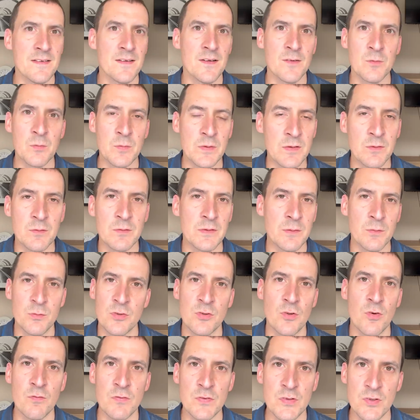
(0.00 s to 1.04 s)
know, it
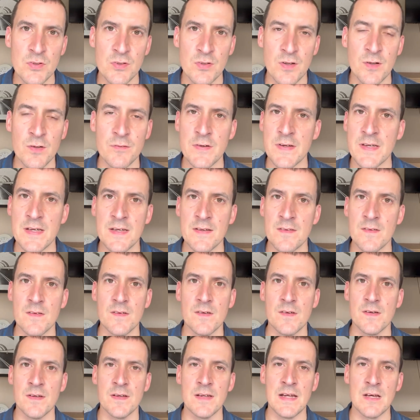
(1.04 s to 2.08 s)
was obvious over here
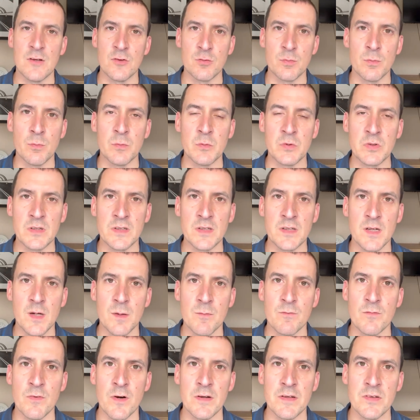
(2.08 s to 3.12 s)
that announcement was going to
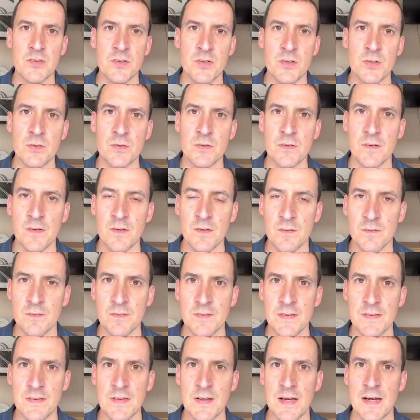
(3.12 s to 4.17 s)
come very soon and
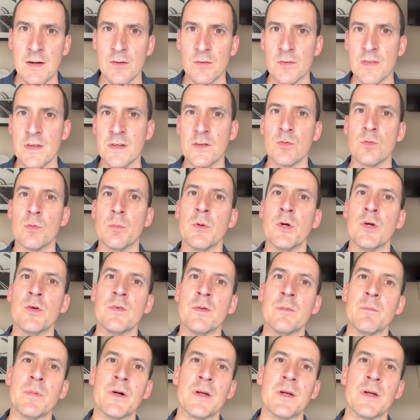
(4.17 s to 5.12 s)
how things were moving.